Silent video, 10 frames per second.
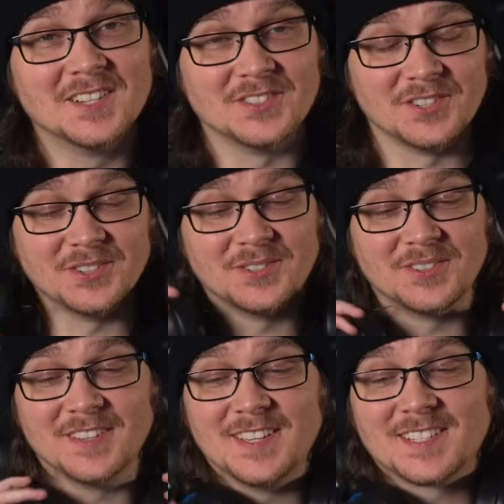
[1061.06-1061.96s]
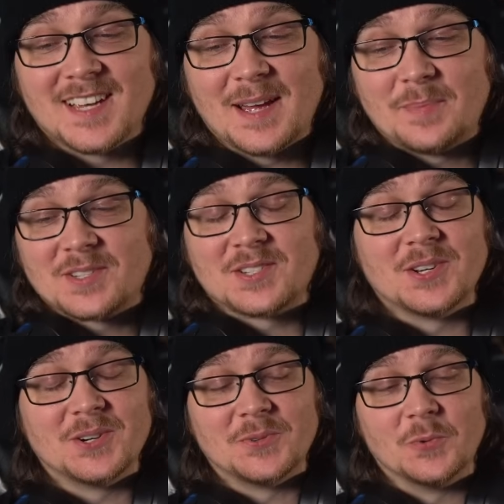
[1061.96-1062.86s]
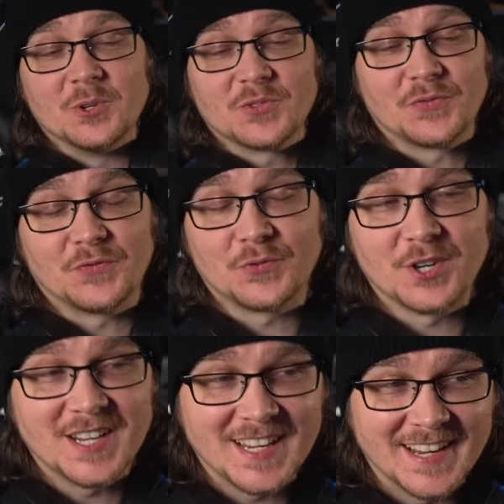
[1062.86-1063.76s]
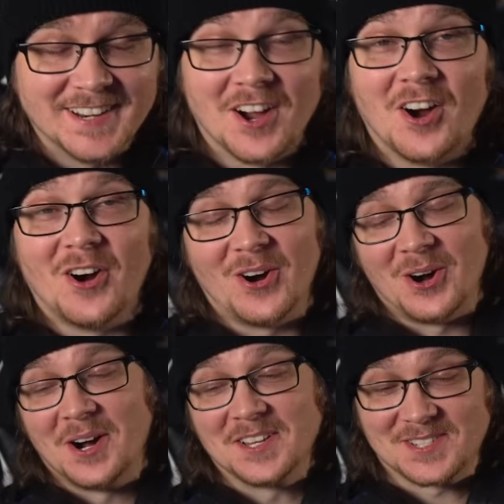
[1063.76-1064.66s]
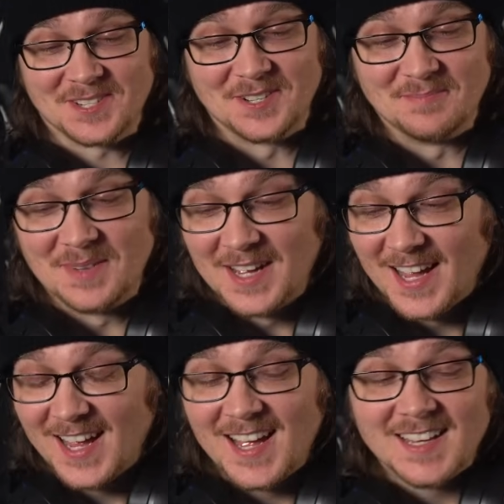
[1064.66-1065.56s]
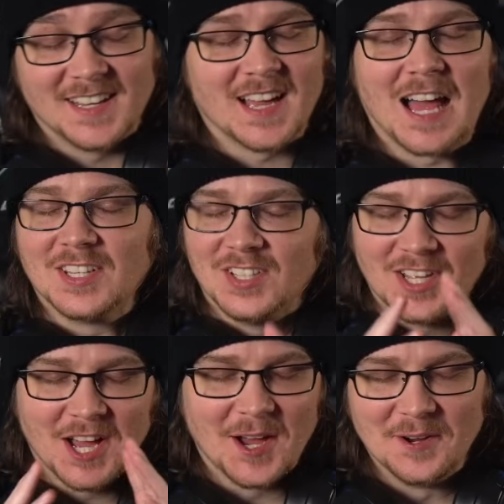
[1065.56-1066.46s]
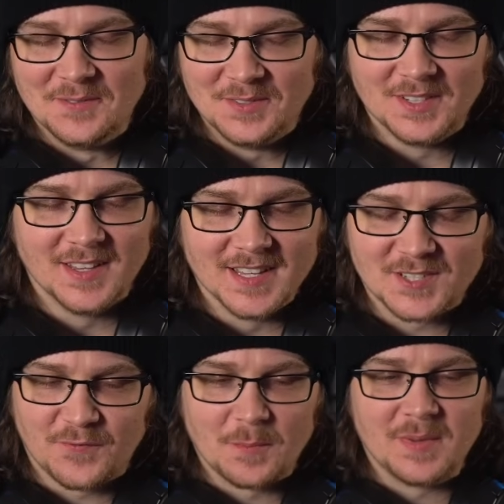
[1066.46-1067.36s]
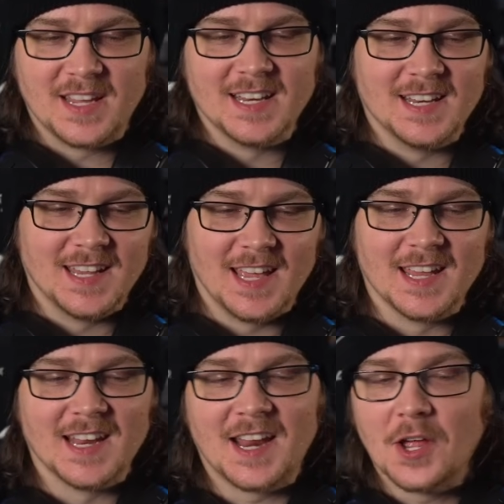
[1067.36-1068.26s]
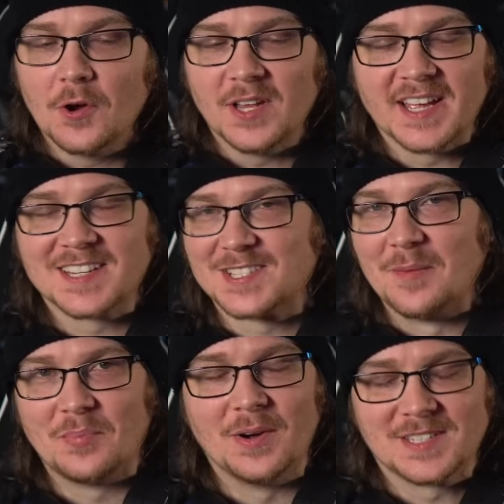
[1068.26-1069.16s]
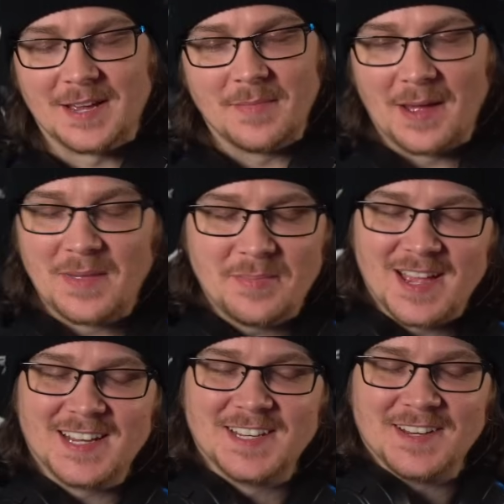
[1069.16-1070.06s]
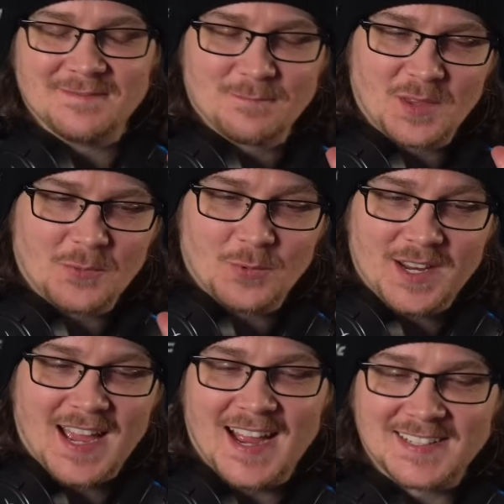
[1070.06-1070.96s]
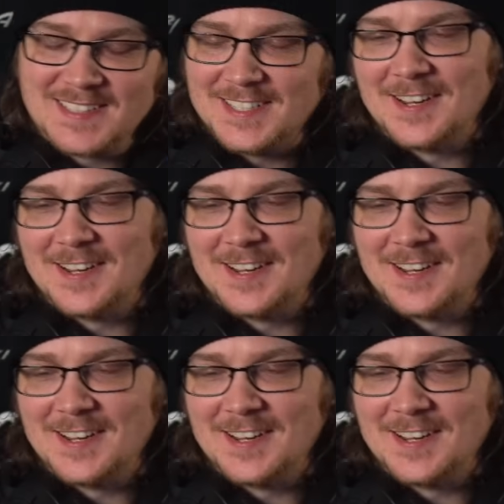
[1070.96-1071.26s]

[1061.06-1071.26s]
Dude, this episode was freaking awesome. Like, I loved this from beginning to end. I know, like, at some points, I didn't react